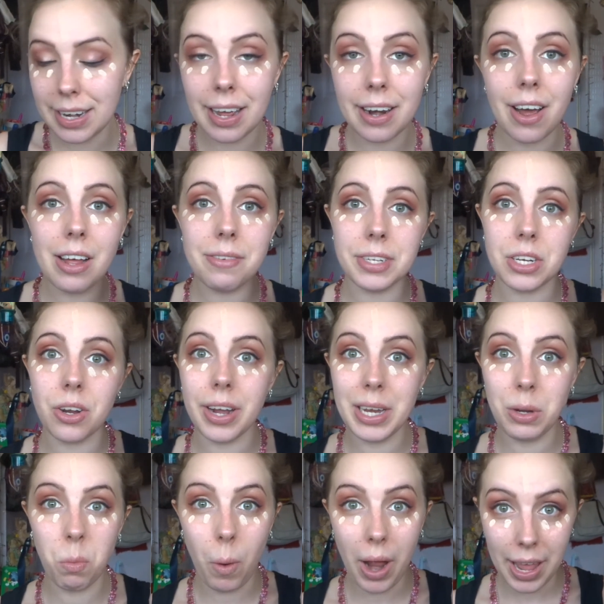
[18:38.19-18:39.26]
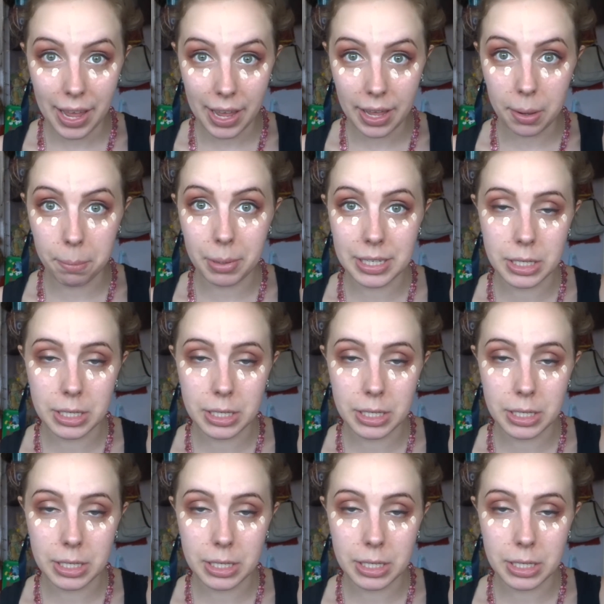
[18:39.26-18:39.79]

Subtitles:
and I have started wetting my